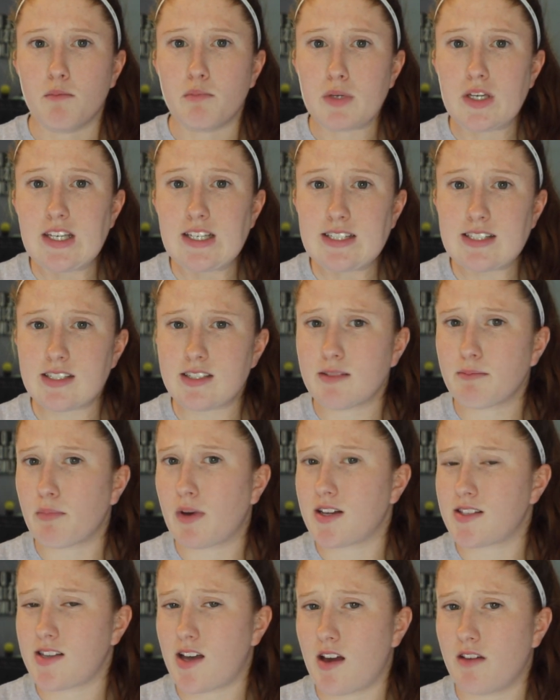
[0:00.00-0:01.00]
Beast
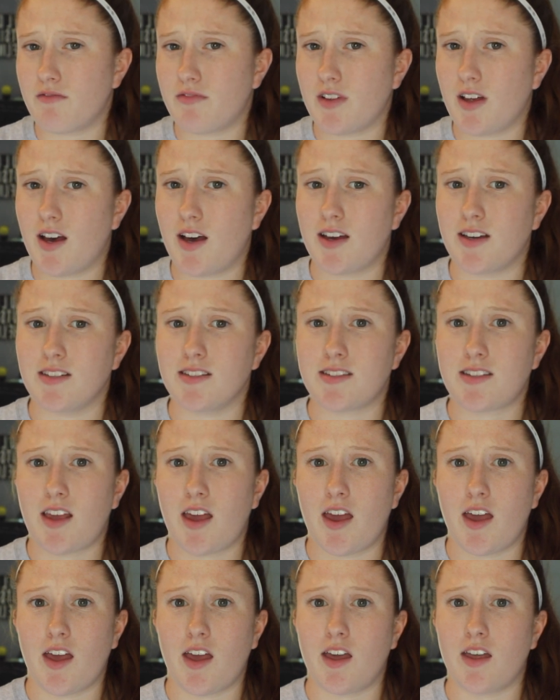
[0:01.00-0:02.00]
by Time Flies,
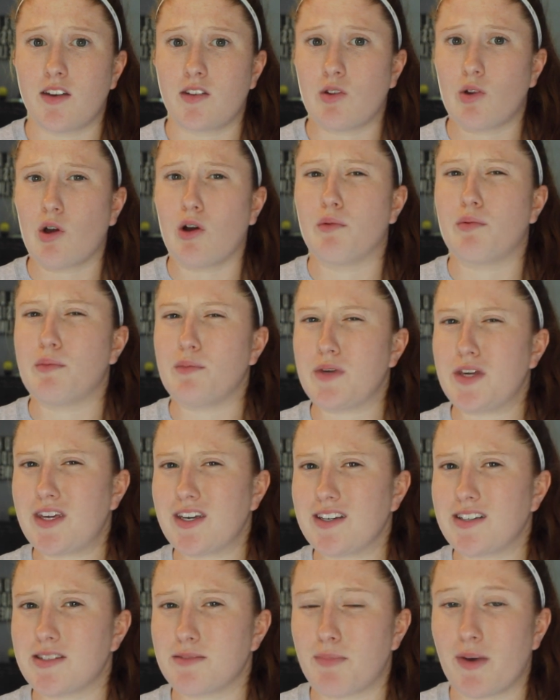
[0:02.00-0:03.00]
and Grow Up
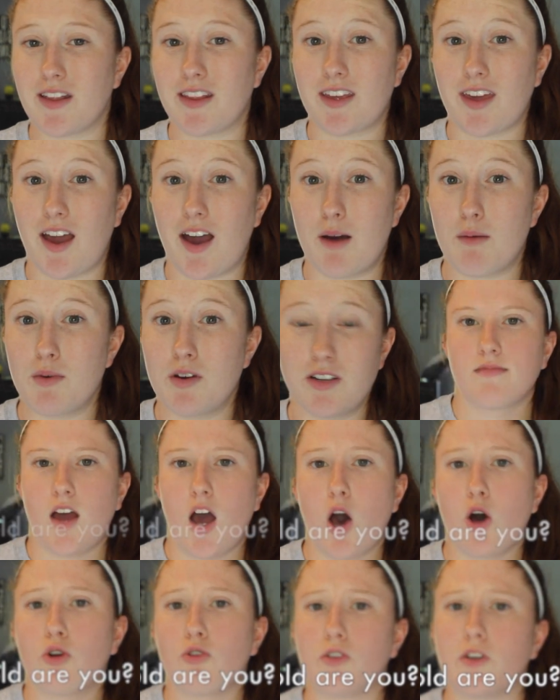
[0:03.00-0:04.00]
and Be Kids by The
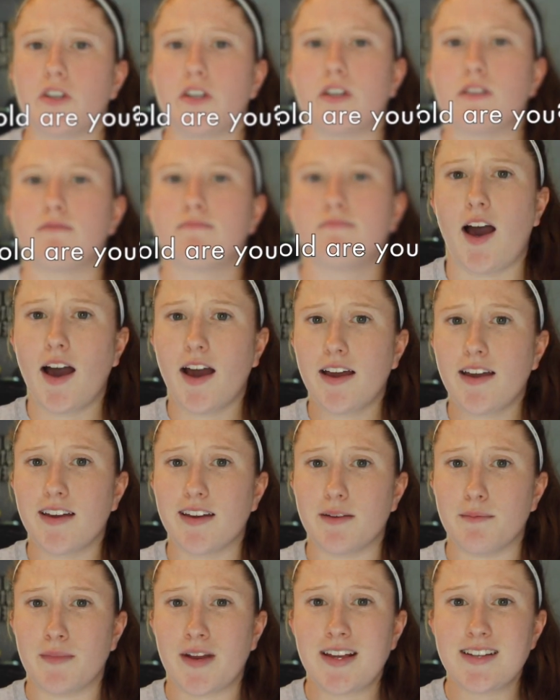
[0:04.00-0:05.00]
Cab. How old are you? I
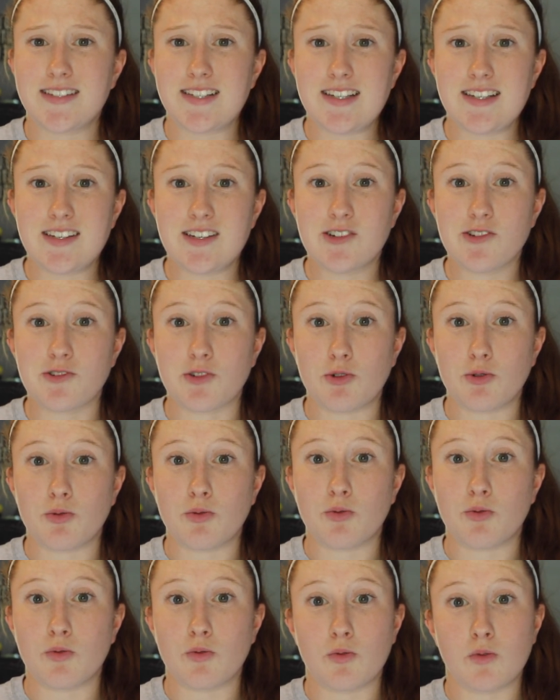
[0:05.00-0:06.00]
am 19 years
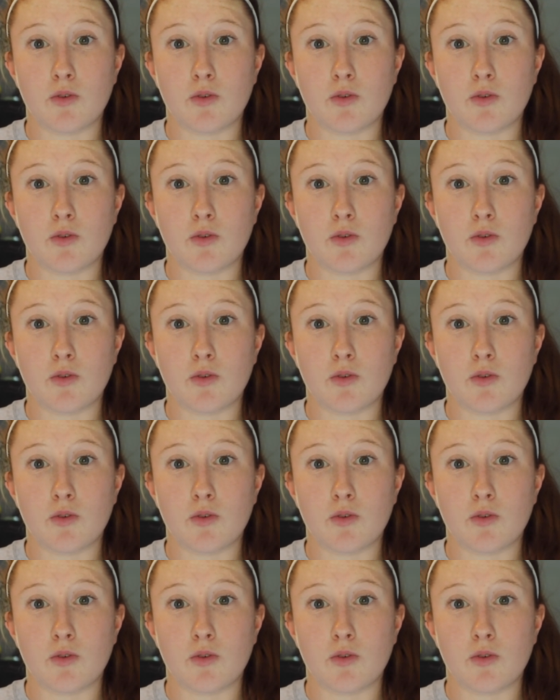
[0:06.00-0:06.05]
old.